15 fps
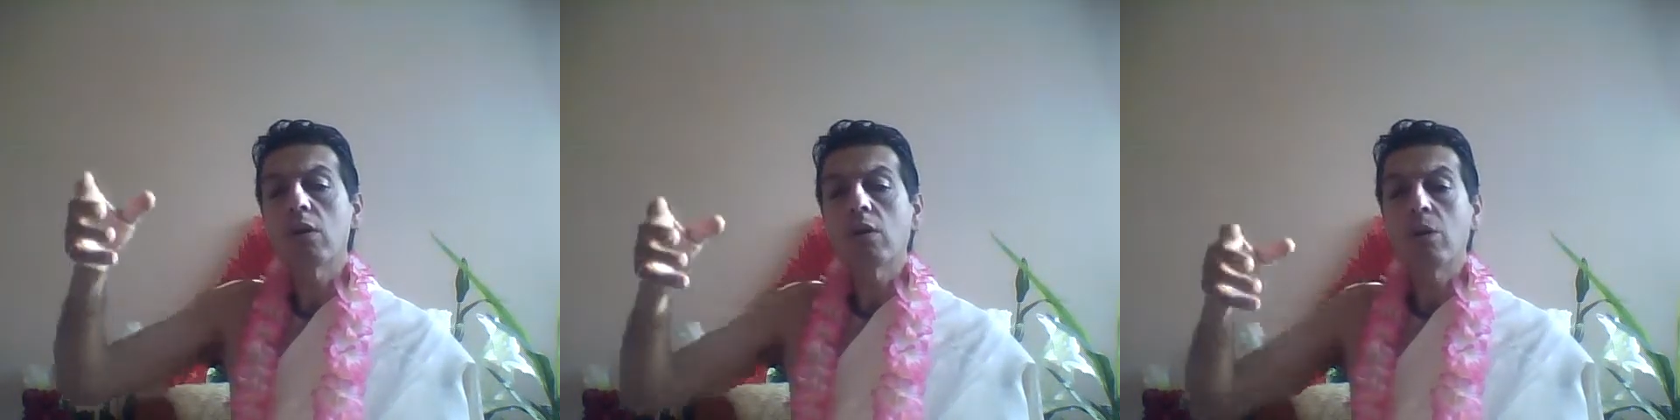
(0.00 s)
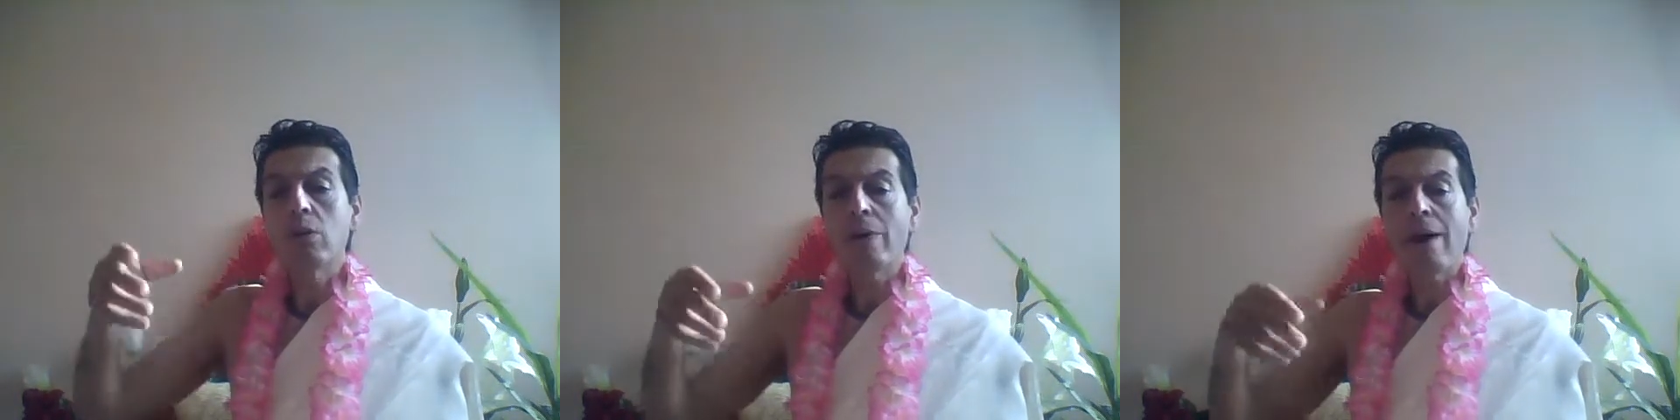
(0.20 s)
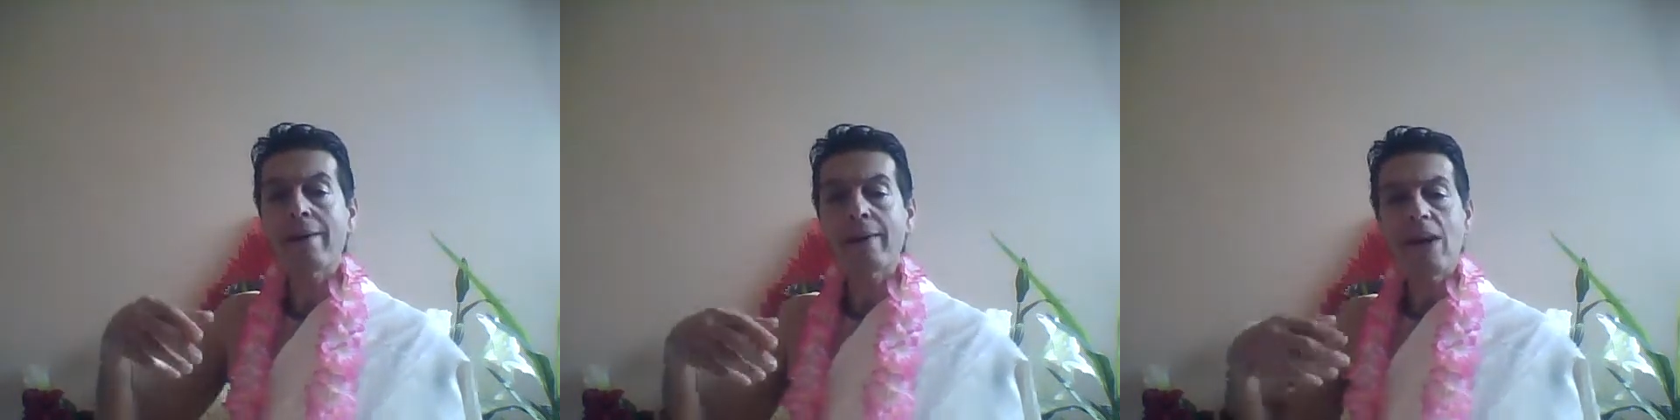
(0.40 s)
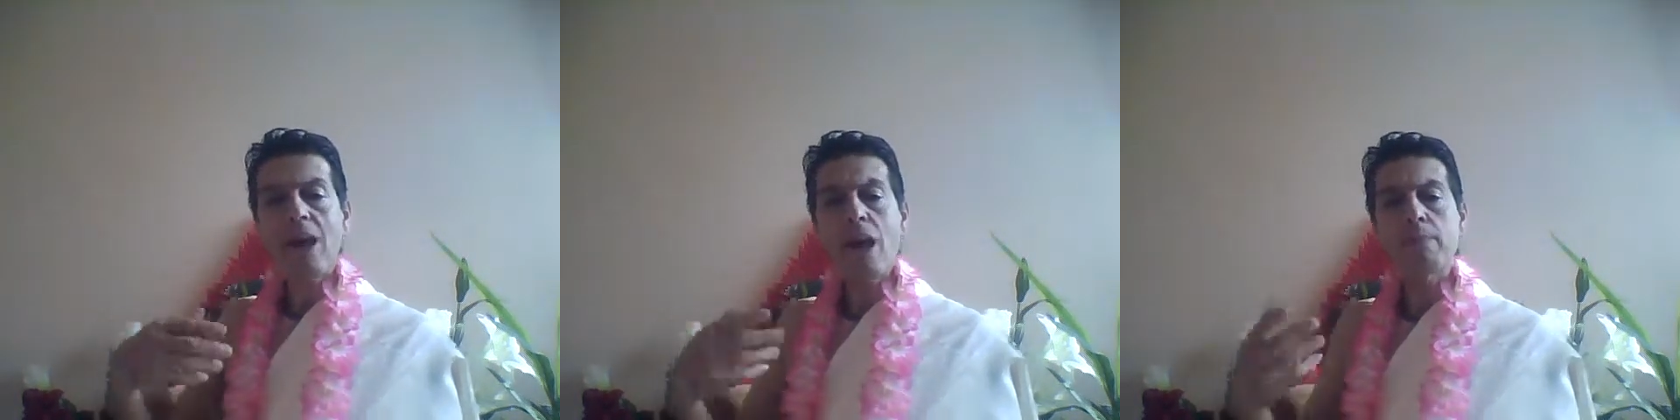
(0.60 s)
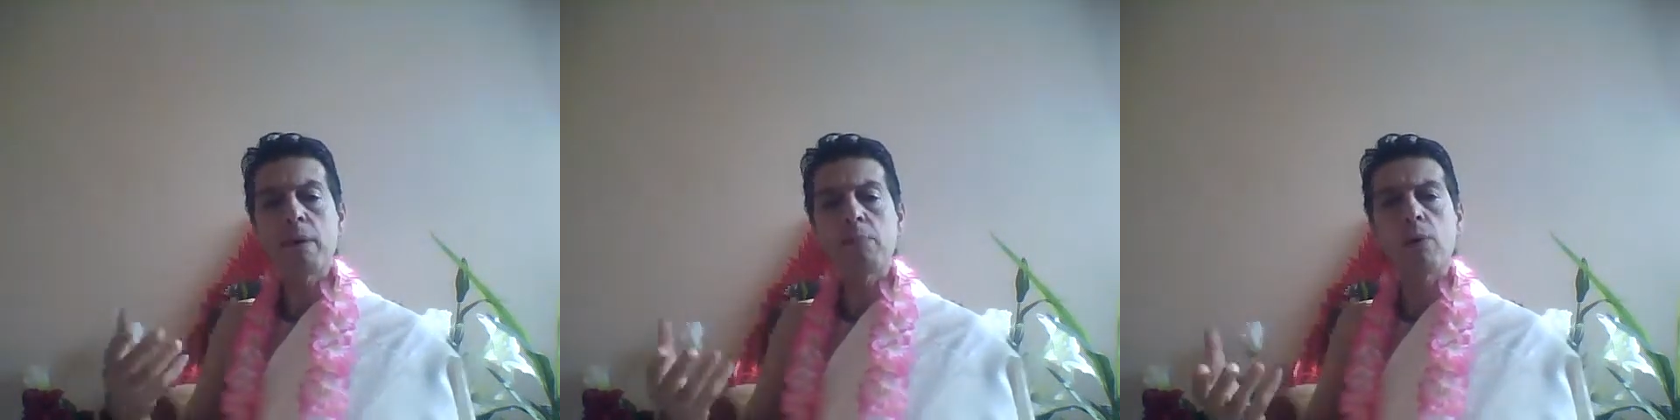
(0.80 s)
who are
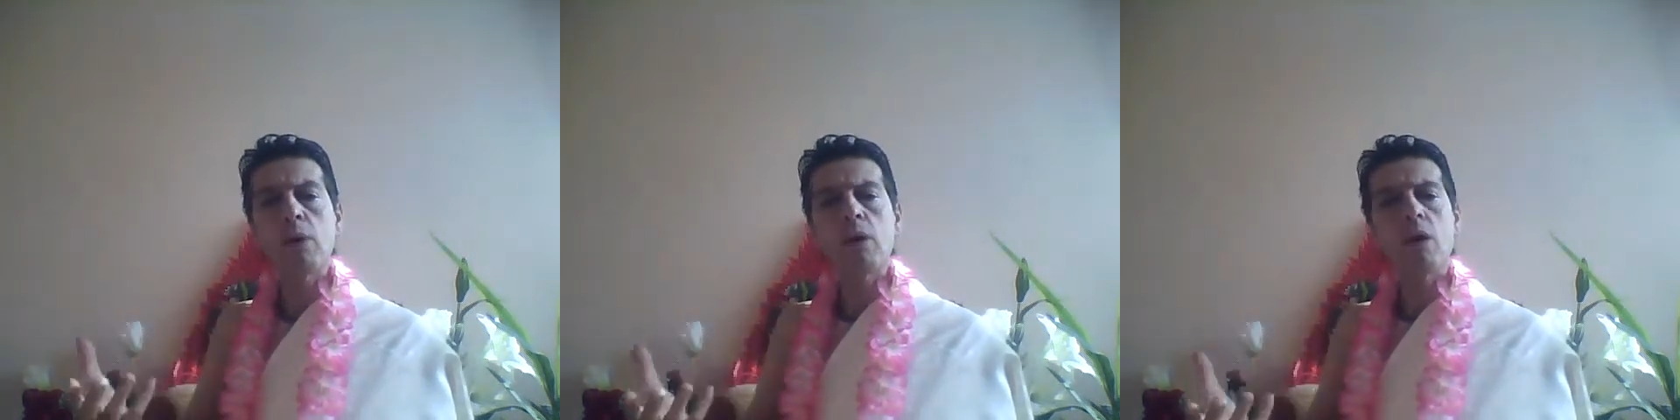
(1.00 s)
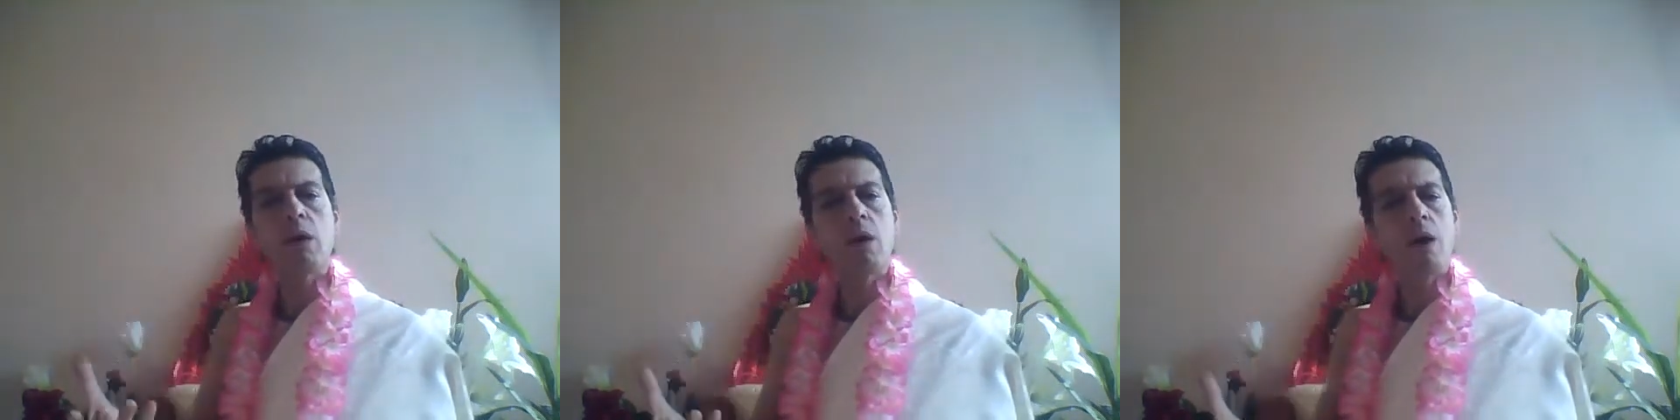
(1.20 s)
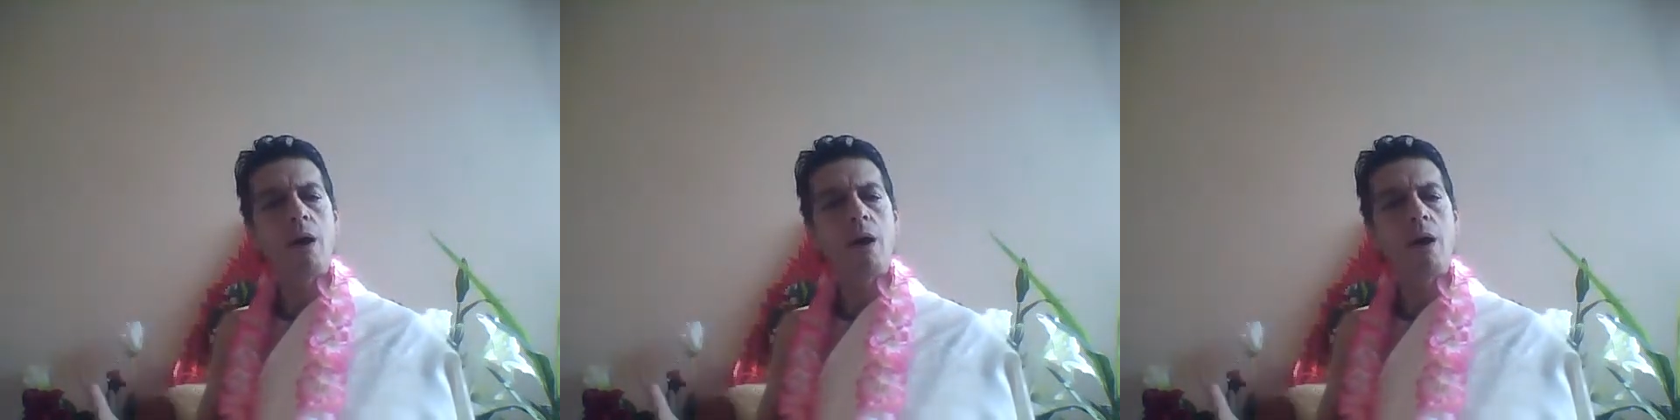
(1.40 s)
capable